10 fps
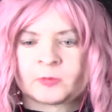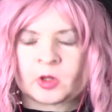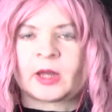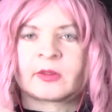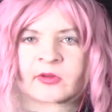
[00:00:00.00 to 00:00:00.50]

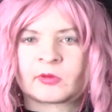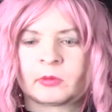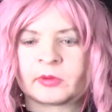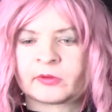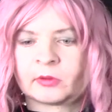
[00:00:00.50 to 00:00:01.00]
okay, this is
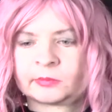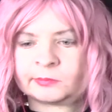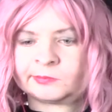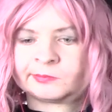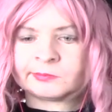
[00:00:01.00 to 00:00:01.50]
what we saw.
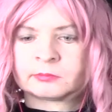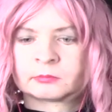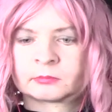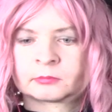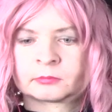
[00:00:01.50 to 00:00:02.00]

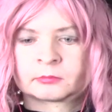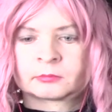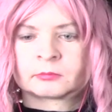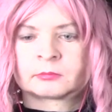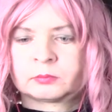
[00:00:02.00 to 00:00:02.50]

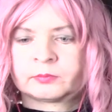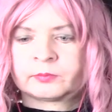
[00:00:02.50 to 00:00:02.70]
Cannon!